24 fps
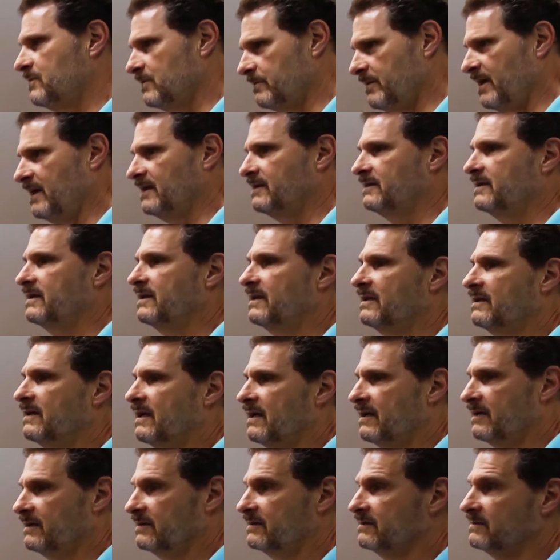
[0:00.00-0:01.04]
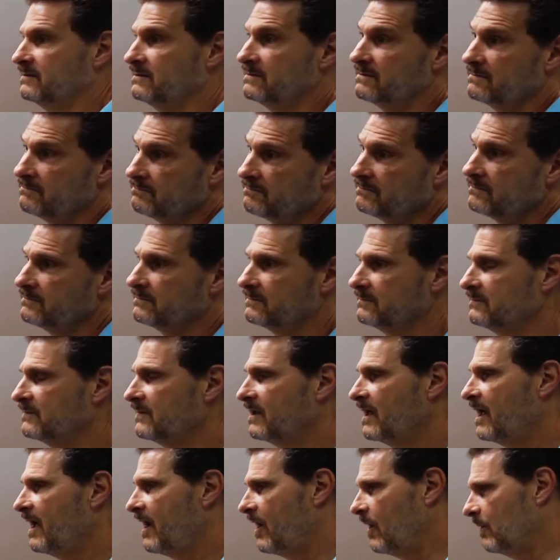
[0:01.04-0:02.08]
humanity and
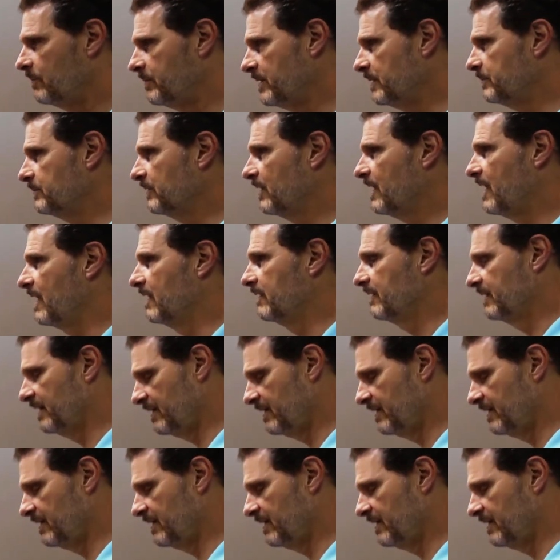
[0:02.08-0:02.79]
how people are.